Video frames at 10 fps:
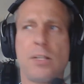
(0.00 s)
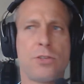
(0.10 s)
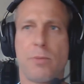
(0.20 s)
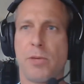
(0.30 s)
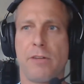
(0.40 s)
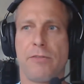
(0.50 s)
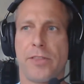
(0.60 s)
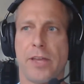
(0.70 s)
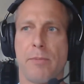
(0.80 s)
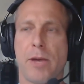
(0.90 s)
So a beautiful
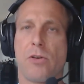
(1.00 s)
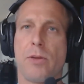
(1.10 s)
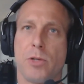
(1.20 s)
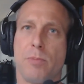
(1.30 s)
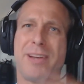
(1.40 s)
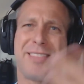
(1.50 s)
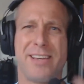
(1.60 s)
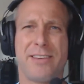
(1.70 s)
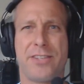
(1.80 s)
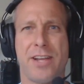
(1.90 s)
thing about crypto. But the
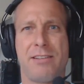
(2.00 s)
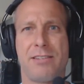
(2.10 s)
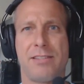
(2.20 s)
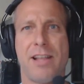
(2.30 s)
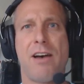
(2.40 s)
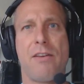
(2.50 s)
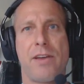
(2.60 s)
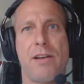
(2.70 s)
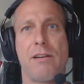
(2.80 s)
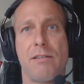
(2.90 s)
exchanges now,
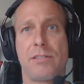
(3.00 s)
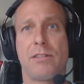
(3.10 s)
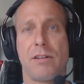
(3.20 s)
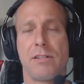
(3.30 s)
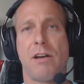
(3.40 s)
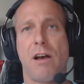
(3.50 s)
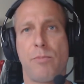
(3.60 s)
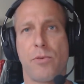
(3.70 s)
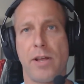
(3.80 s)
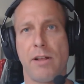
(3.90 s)
they're starting to
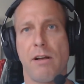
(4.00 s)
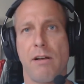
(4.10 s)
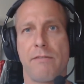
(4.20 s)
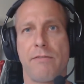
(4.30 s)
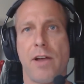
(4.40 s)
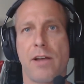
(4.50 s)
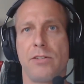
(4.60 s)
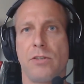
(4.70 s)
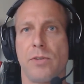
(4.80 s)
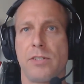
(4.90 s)
operate on
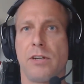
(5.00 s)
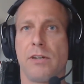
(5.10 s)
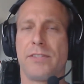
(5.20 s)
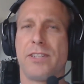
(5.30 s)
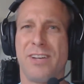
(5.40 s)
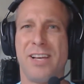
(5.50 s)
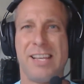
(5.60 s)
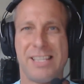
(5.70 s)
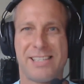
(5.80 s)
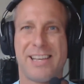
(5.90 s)
fractional reserve. So
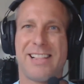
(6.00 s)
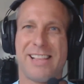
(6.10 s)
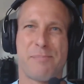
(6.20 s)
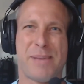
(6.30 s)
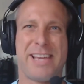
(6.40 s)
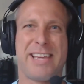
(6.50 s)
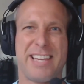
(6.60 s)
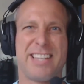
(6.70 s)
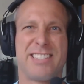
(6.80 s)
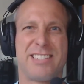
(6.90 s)
it's kind of like
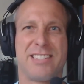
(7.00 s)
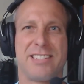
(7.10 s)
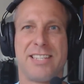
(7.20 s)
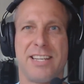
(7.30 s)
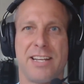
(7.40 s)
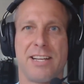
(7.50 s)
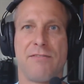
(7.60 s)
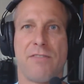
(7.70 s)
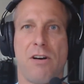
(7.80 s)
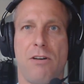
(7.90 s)
banking is getting
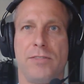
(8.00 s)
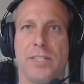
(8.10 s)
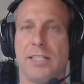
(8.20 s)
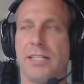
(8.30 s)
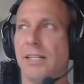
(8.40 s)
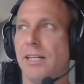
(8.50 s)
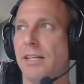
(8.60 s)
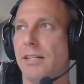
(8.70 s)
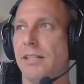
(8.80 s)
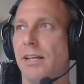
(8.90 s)
involved in it.